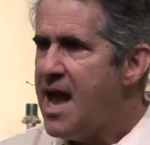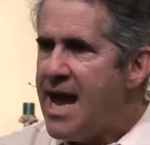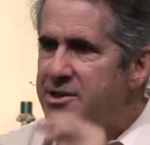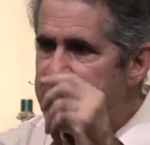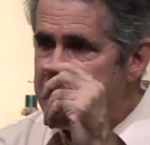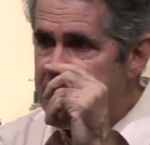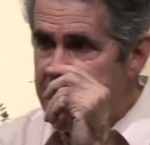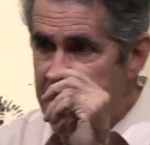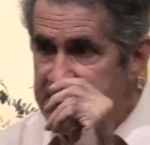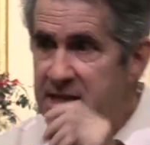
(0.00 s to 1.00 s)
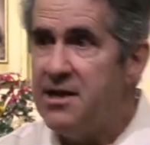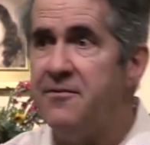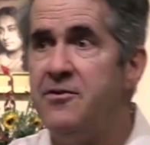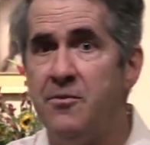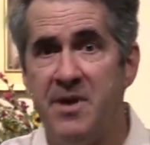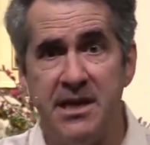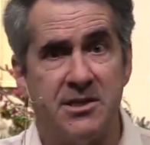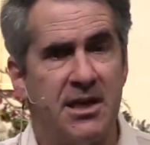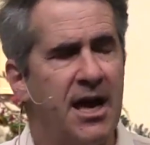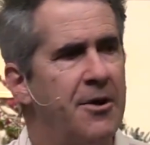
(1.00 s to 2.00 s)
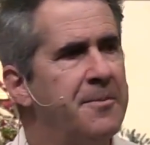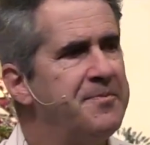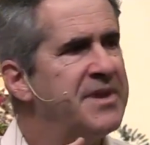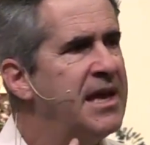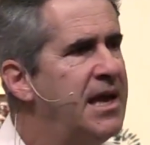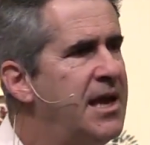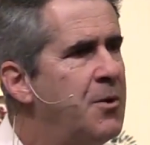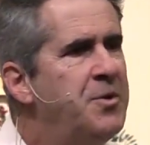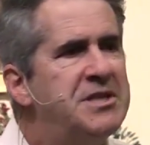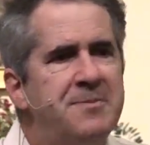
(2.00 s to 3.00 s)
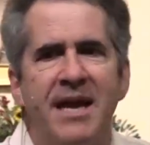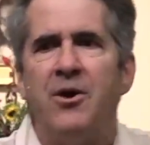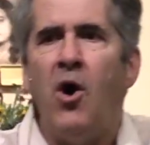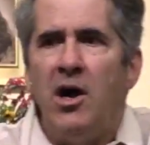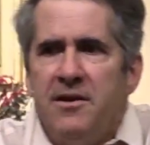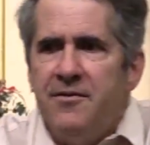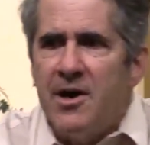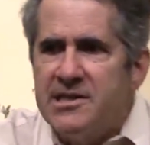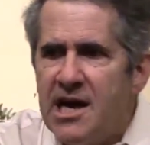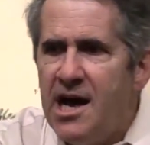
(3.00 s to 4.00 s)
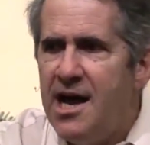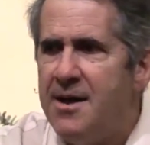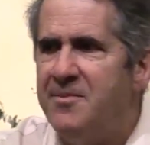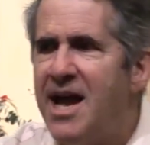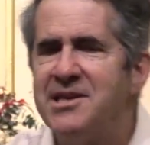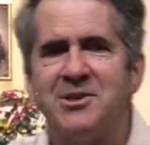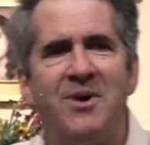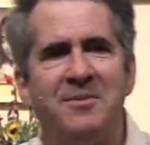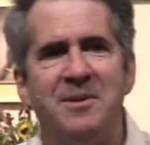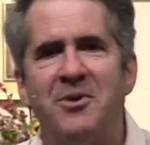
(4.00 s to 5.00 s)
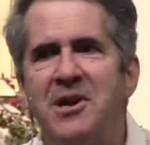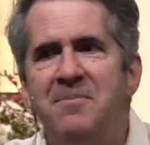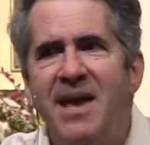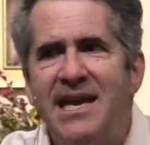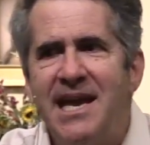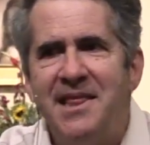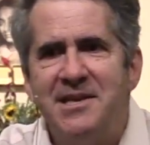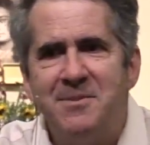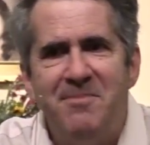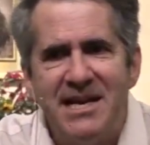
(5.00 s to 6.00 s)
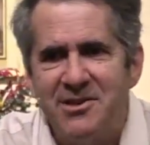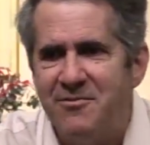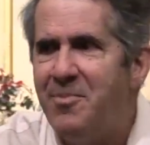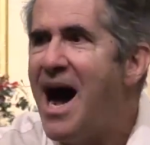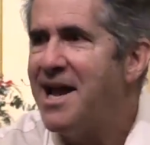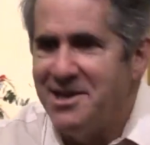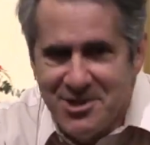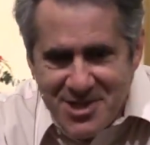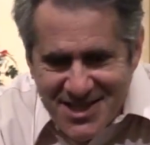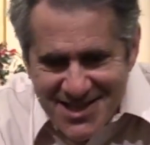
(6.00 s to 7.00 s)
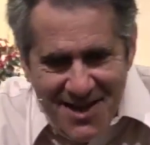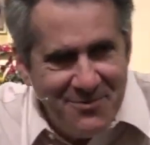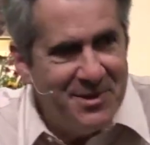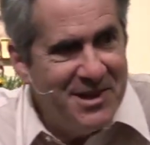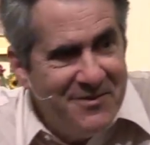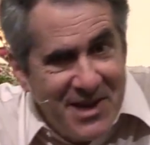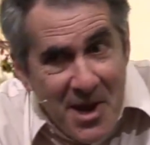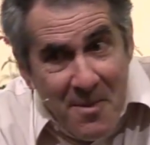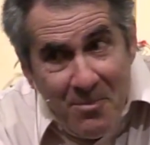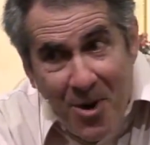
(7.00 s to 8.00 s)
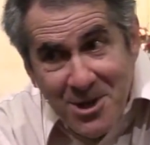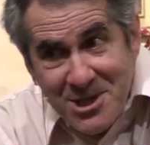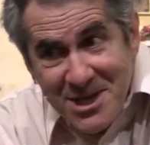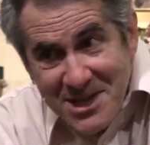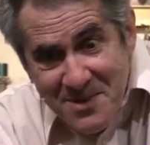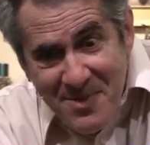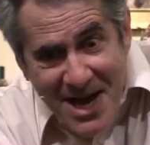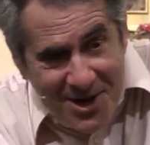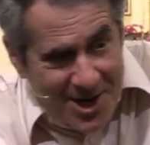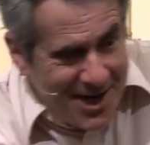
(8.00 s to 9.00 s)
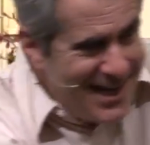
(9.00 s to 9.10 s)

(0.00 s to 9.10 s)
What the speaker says: And just like I said a few minutes ago, we spend all of our time, as Swami put it, making this mess of pottage, this life we live in, marginally better.